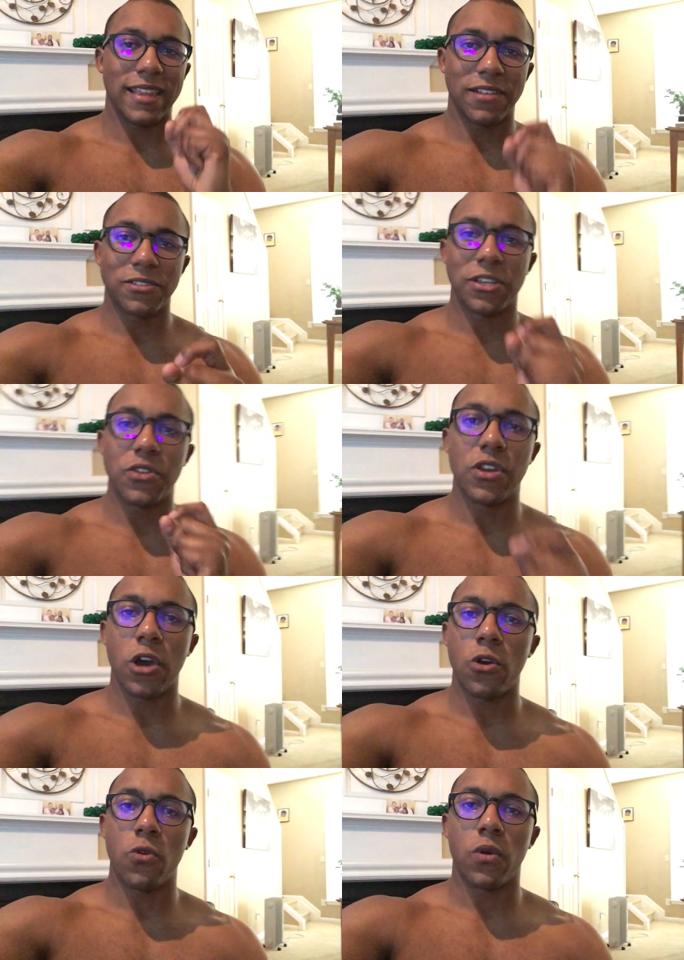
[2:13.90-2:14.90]
little do you
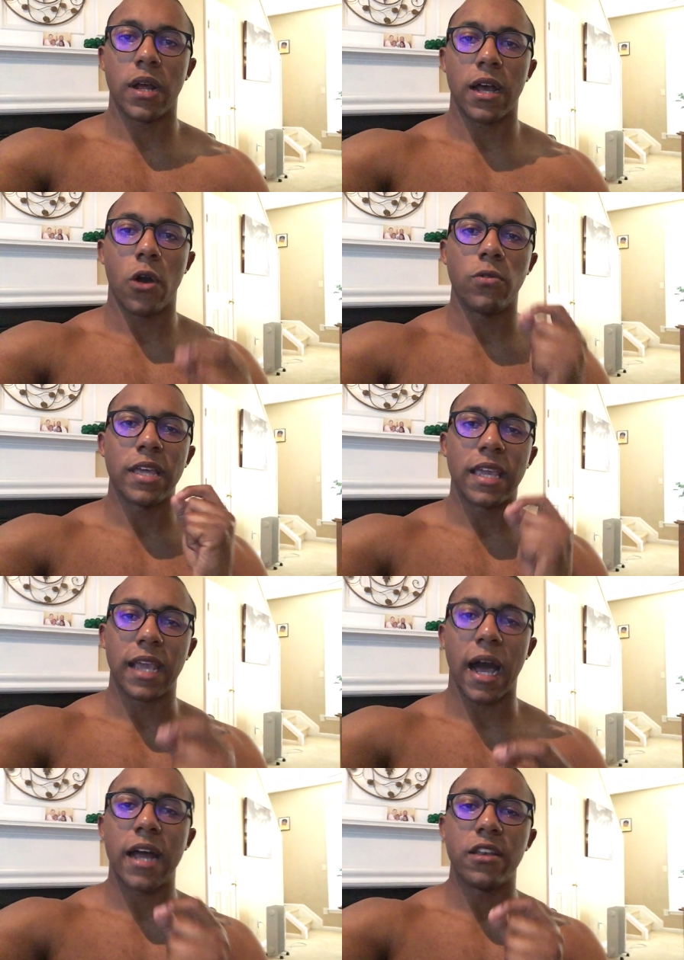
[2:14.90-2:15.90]
know, only
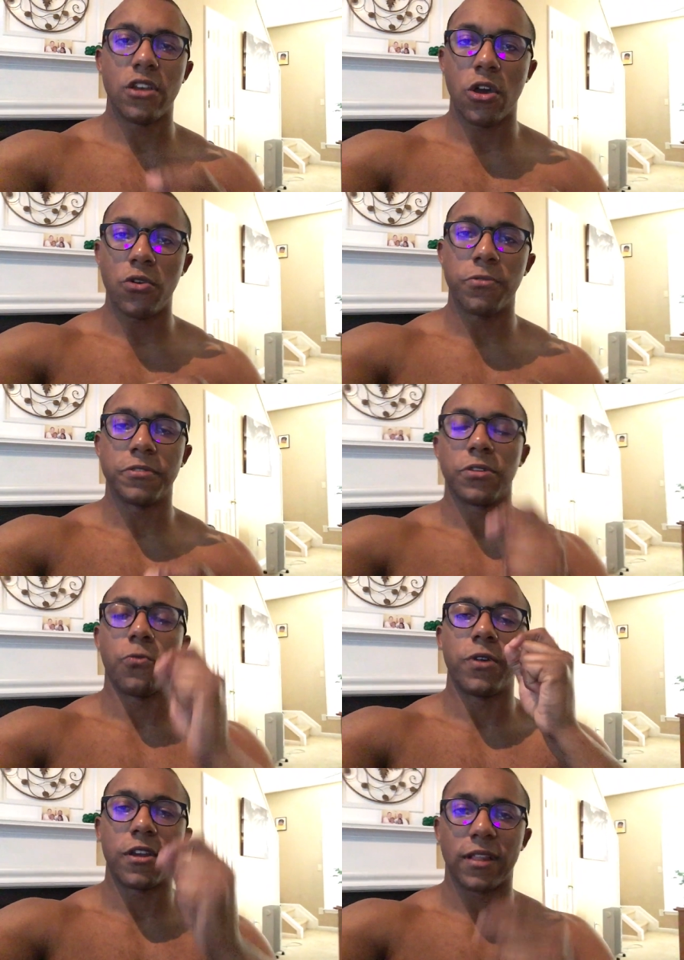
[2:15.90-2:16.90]
God knows
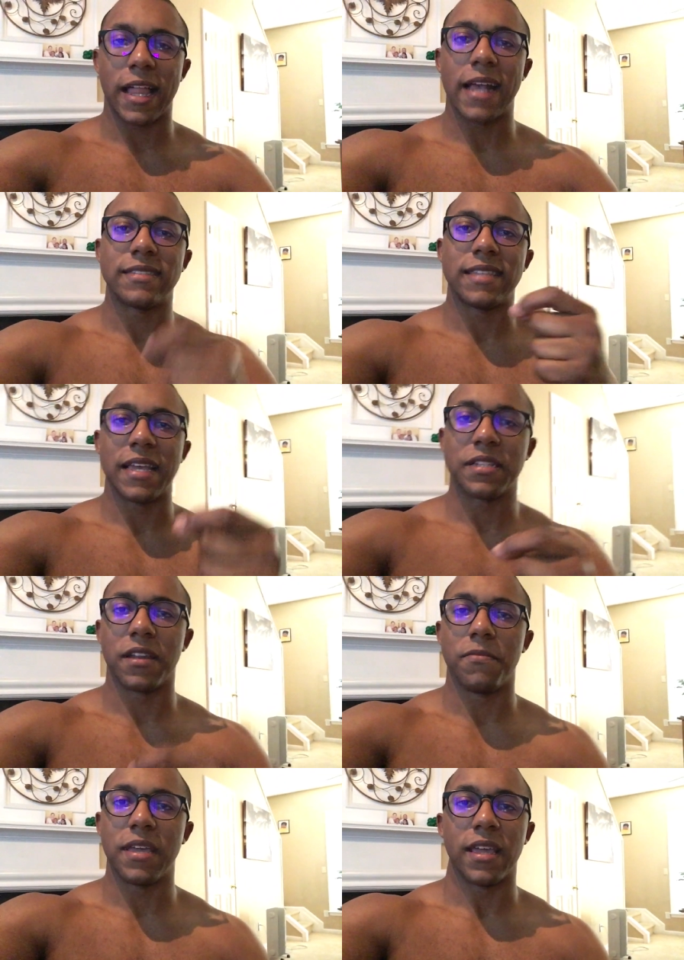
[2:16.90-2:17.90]
when your last day is
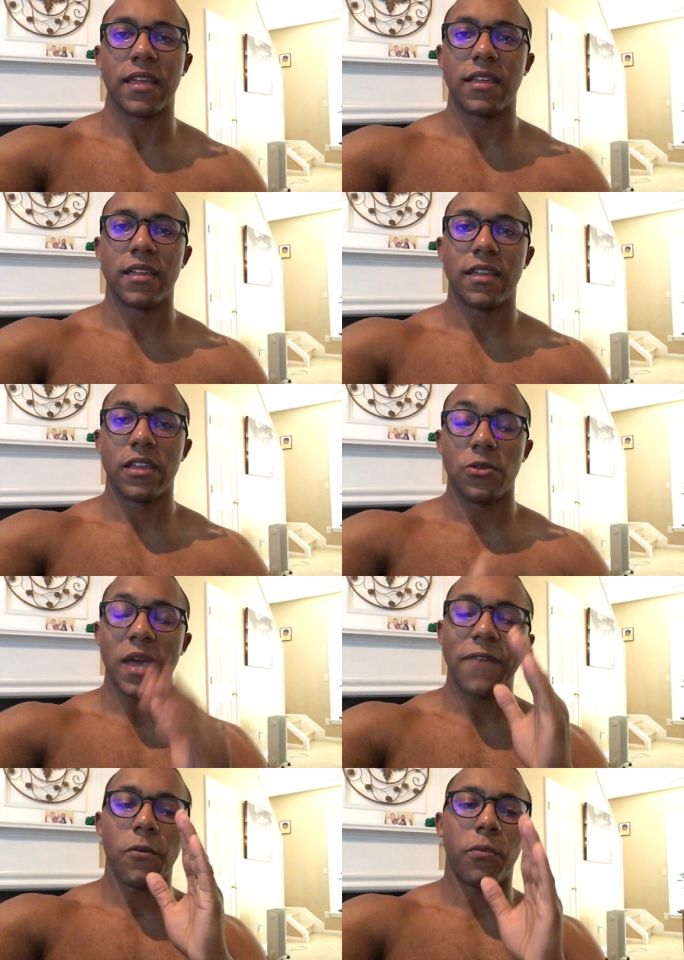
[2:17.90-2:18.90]
gonna be.
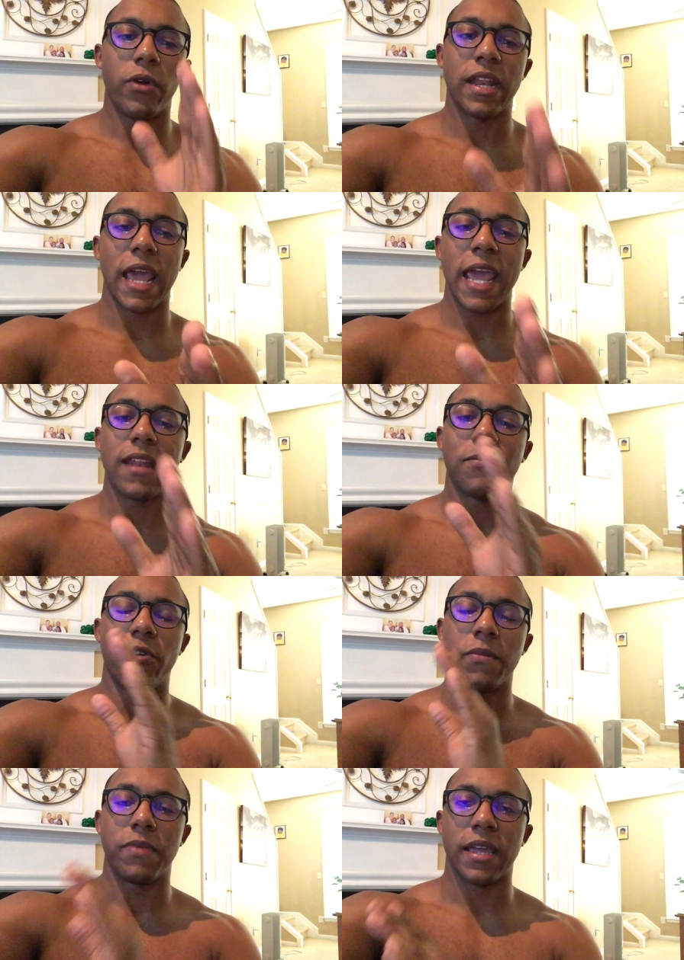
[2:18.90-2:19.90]
You have a point A and a
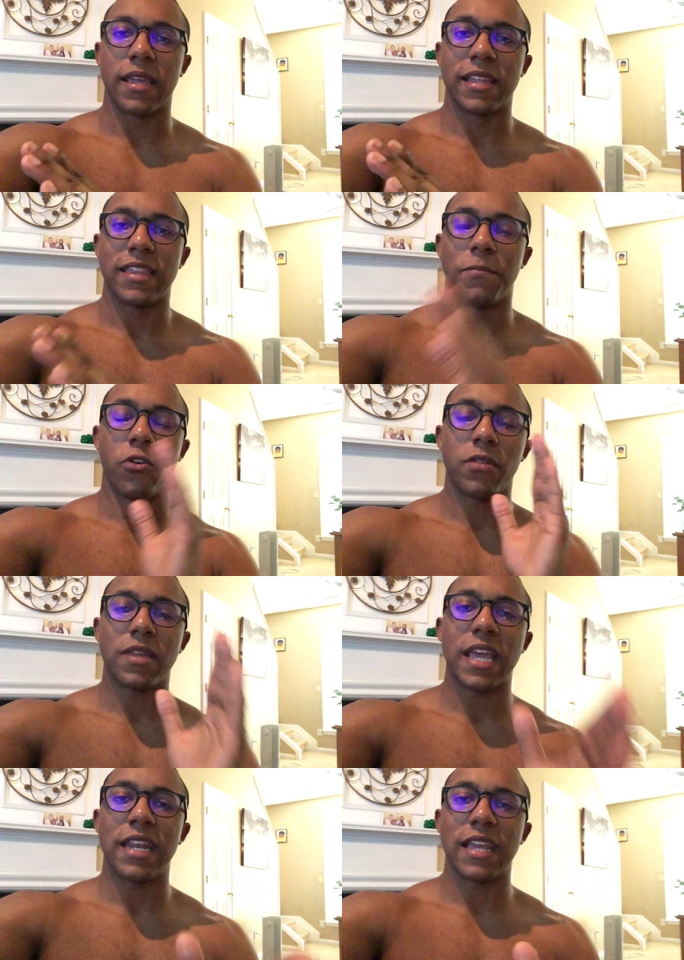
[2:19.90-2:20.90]
point B, the point of
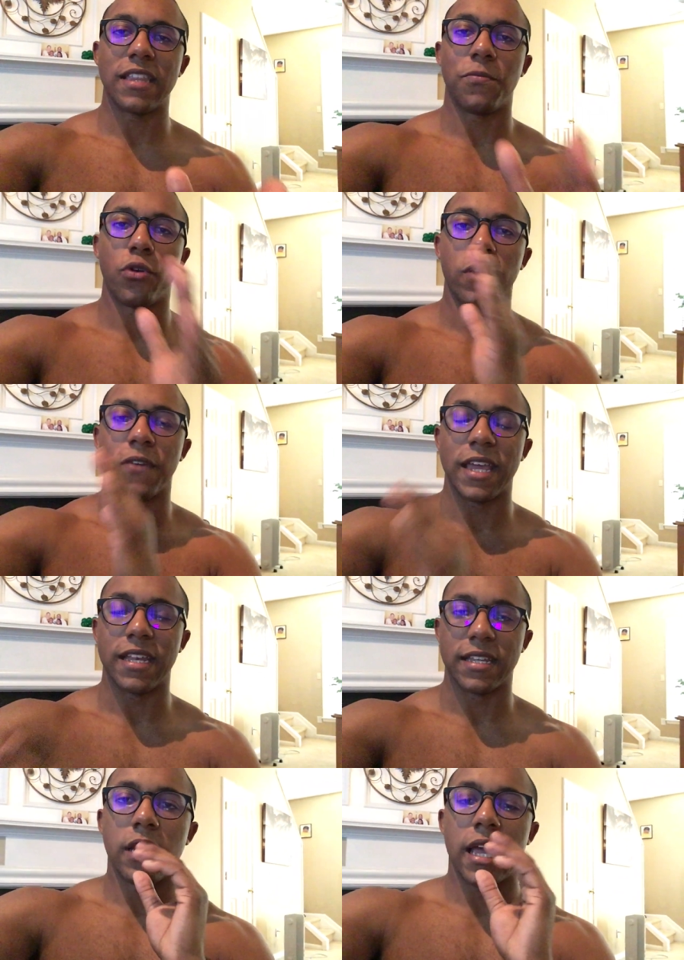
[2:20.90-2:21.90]
beginning and the point of
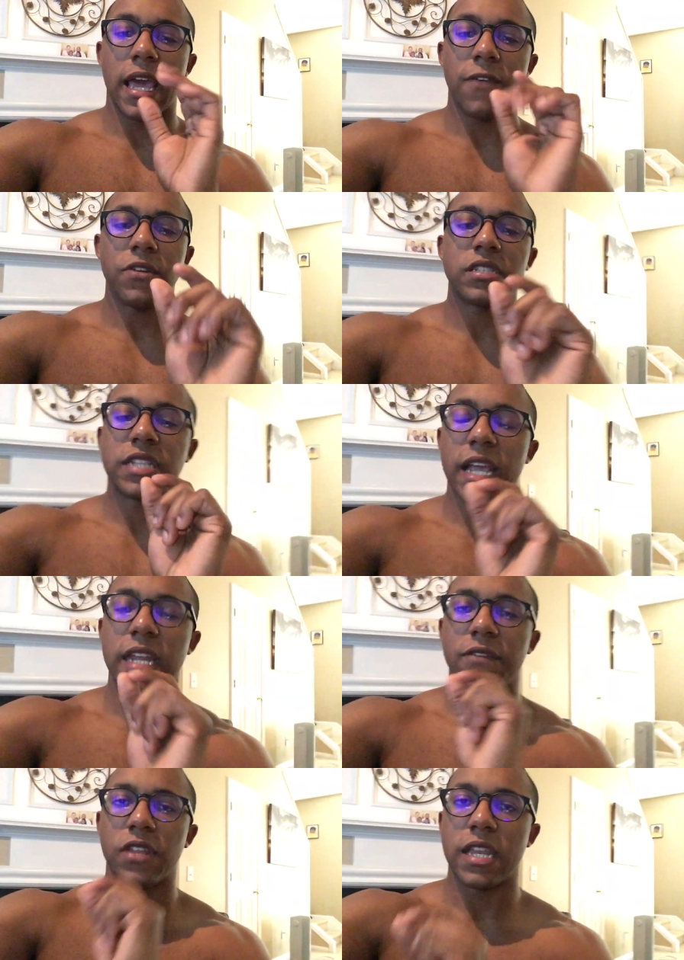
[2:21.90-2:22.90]
end. Every
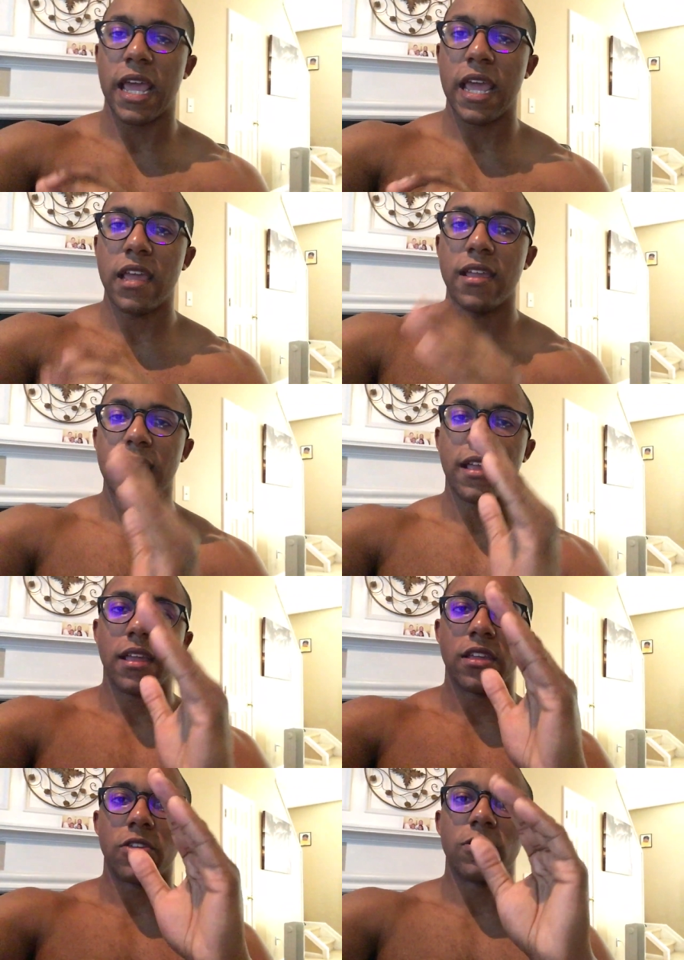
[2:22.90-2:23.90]
second of the day,
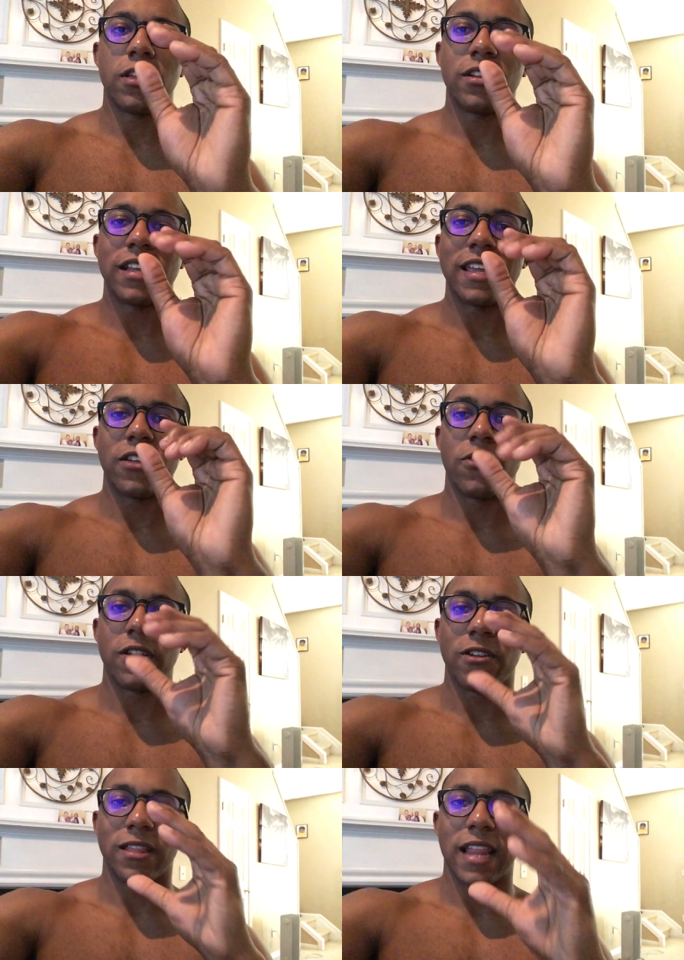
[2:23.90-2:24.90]
you're literally,
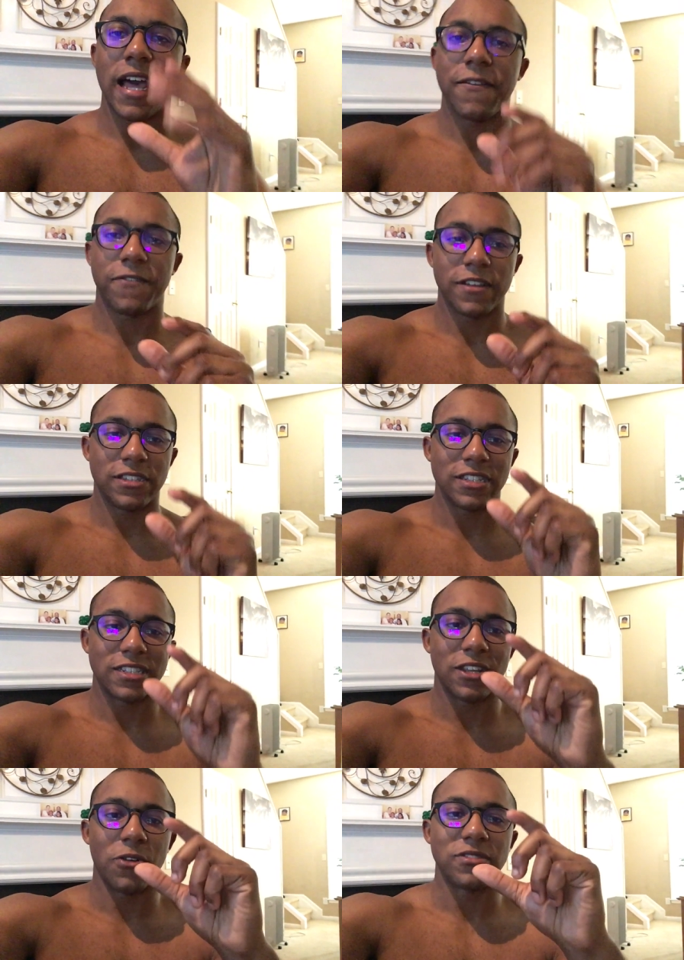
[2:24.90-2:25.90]
your life
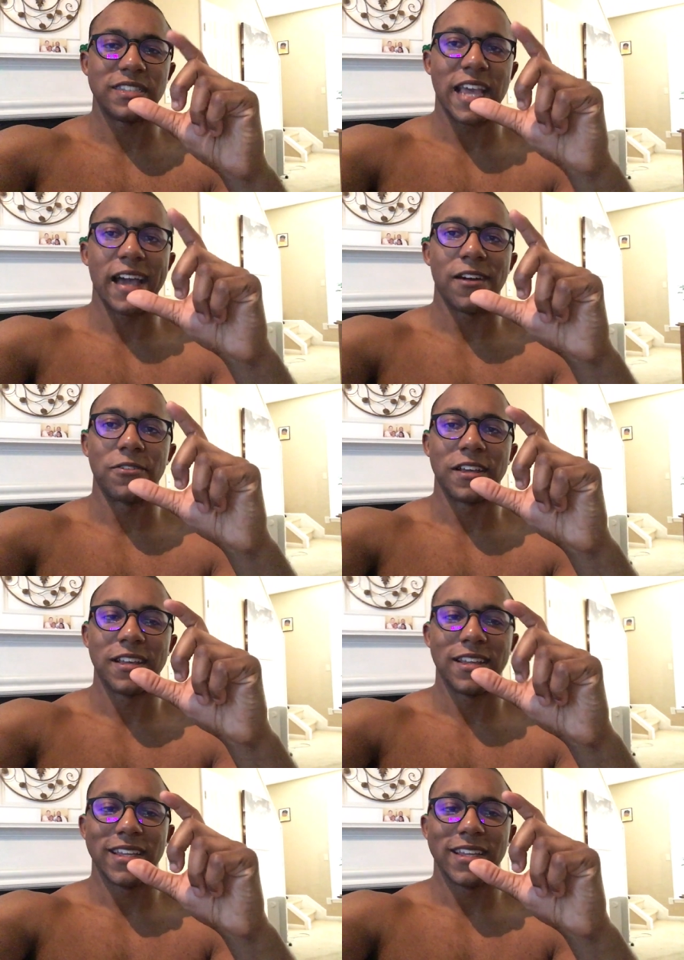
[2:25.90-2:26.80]
just goes down